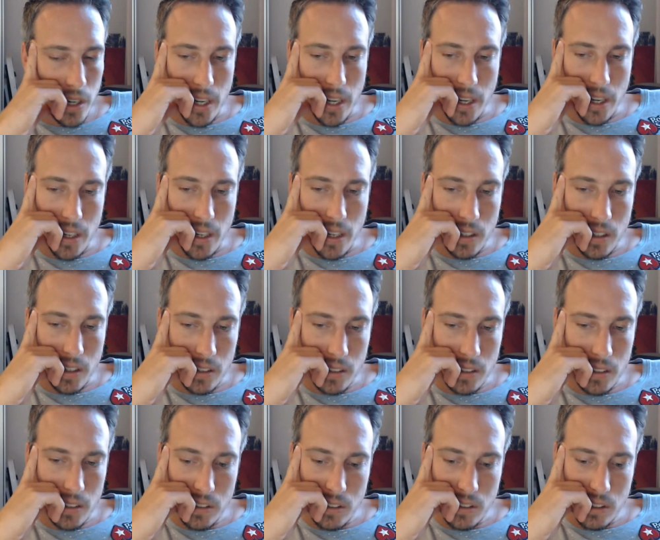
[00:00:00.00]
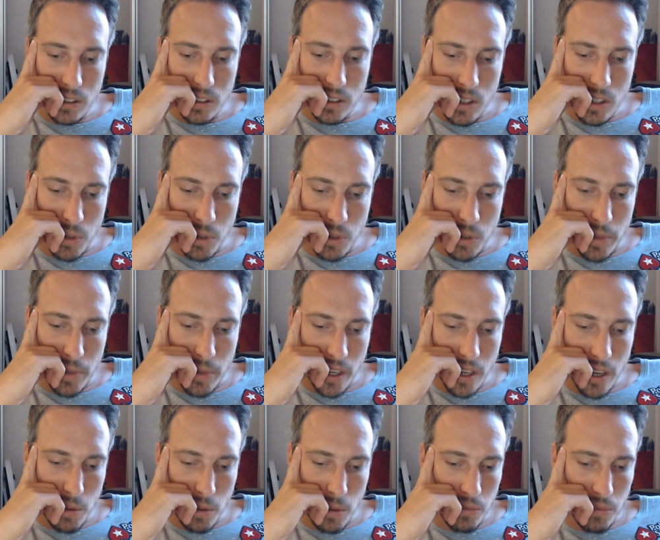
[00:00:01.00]
a
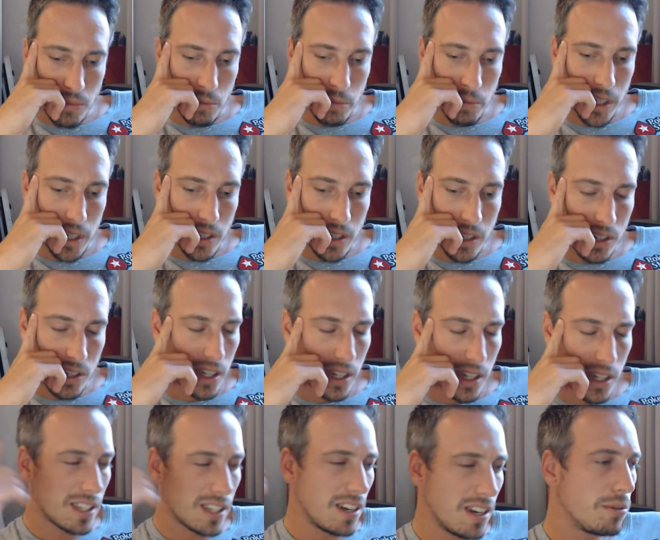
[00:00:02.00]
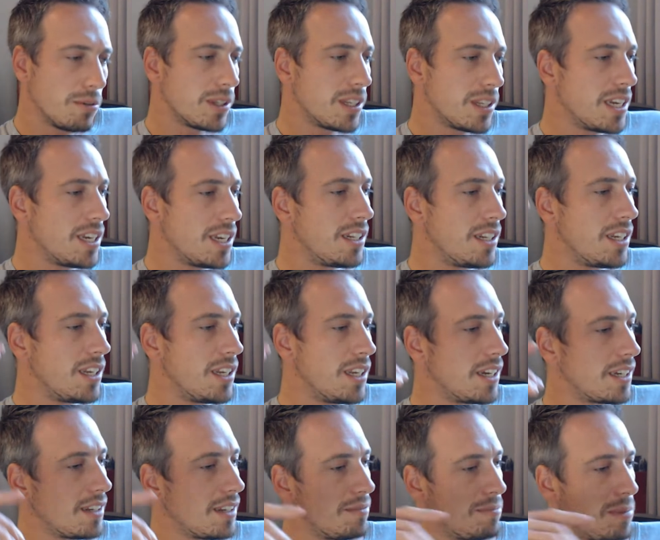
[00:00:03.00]
big help for me because, like, you know, with ADD,
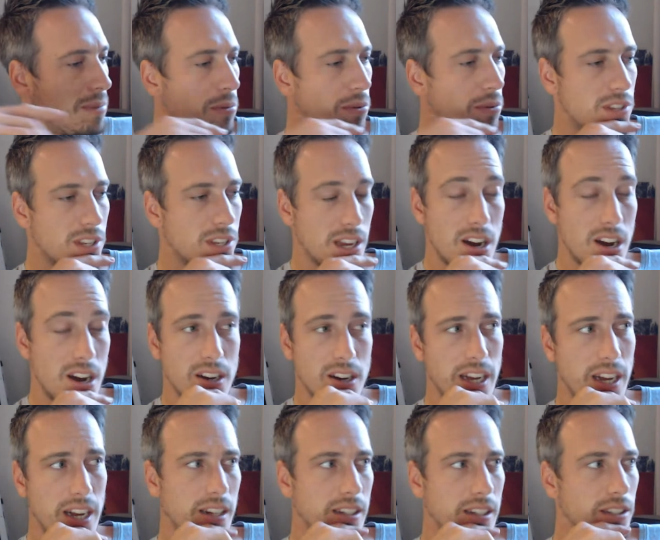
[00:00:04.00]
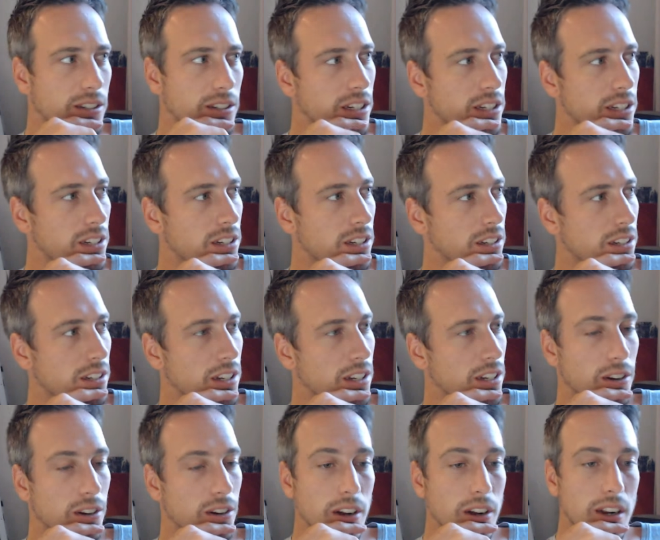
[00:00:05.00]
like, people would say, oh yeah, you can, you
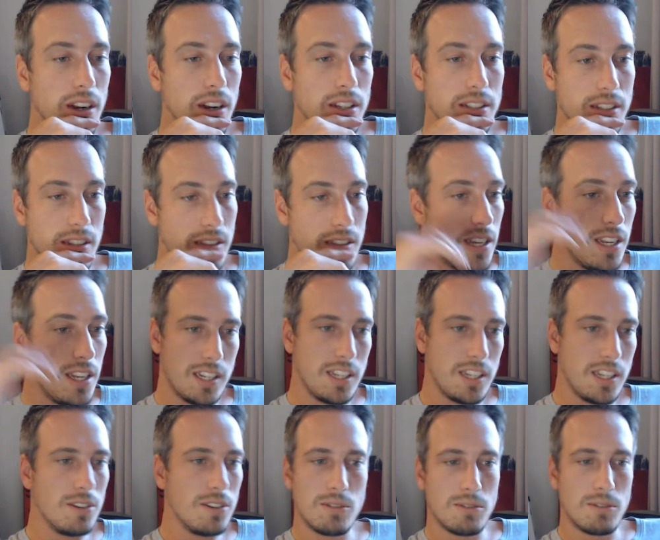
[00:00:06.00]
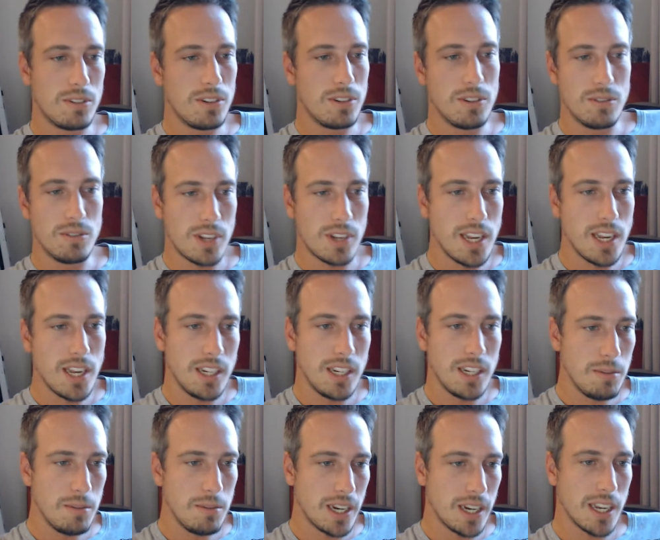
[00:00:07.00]
know, it's easy. Use
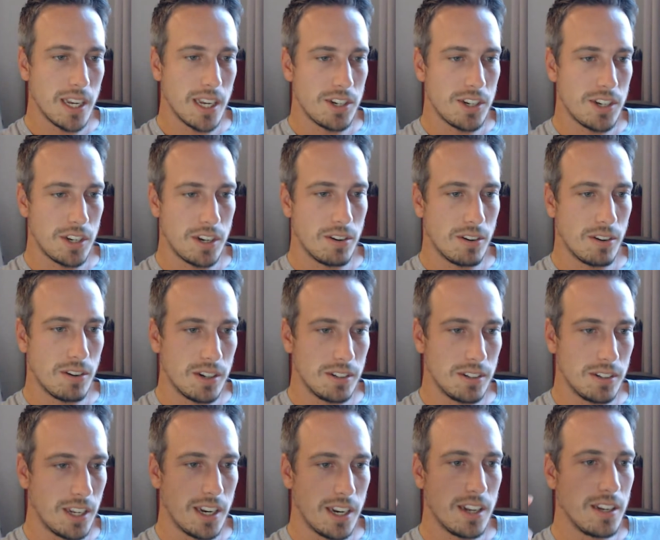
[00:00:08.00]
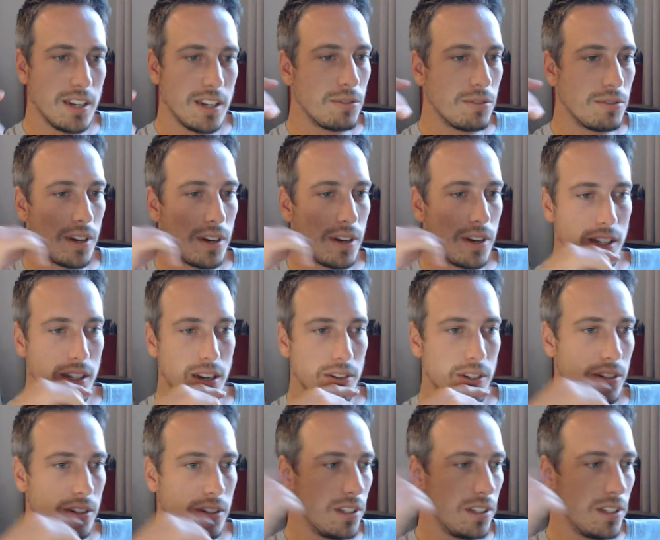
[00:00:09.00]
ADD medication, and then you're
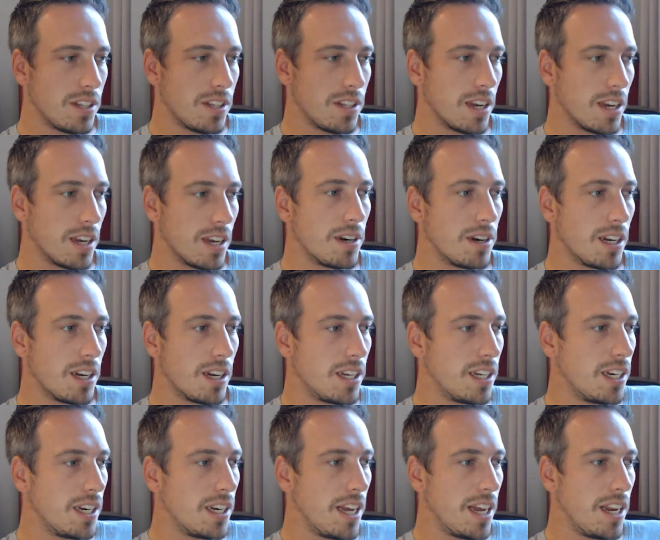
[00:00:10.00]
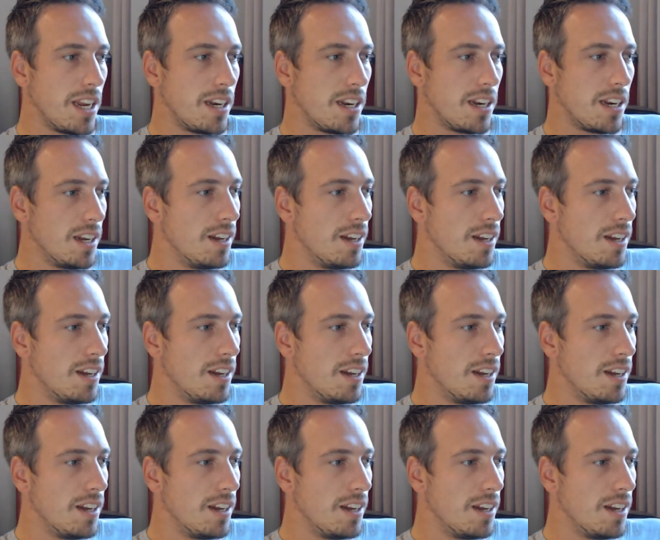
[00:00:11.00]
taking Ritalin and